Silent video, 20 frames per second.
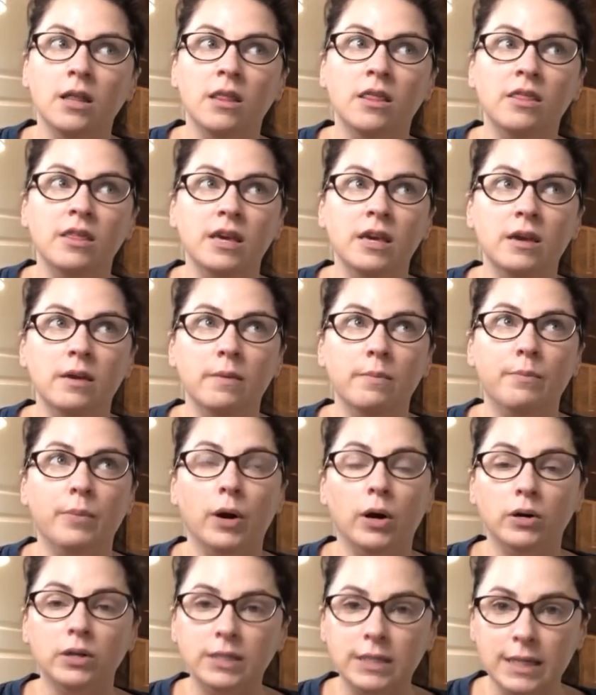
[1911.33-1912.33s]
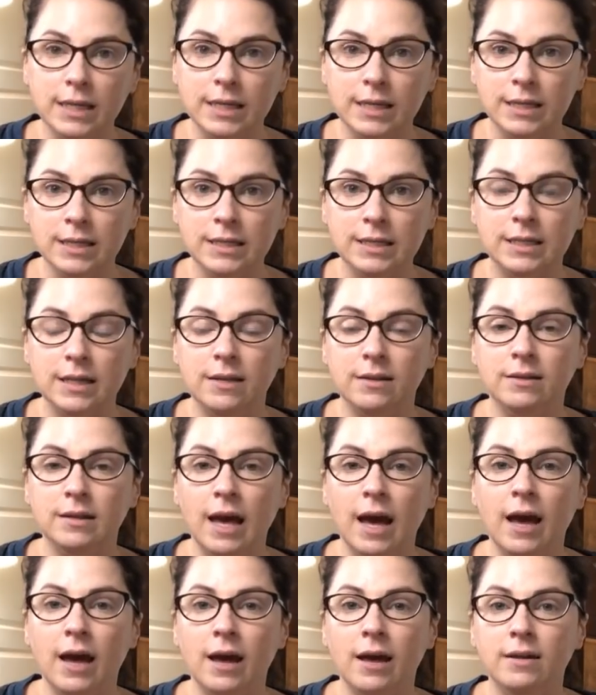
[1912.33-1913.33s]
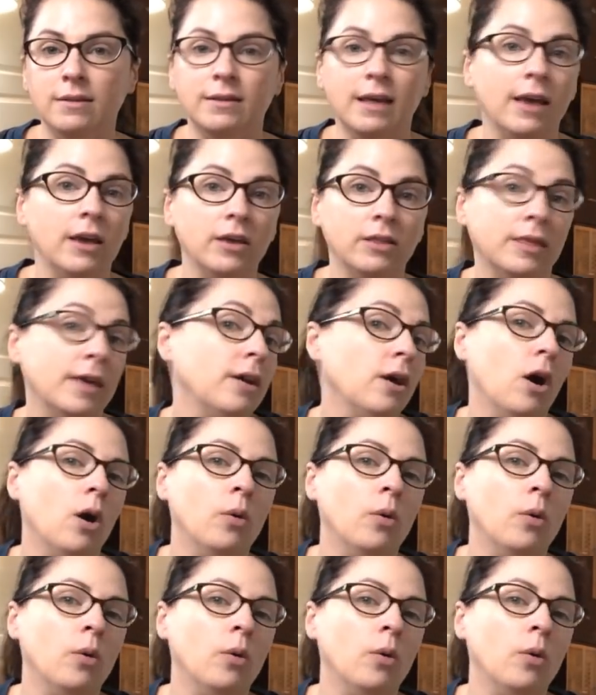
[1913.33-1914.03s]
the purses that they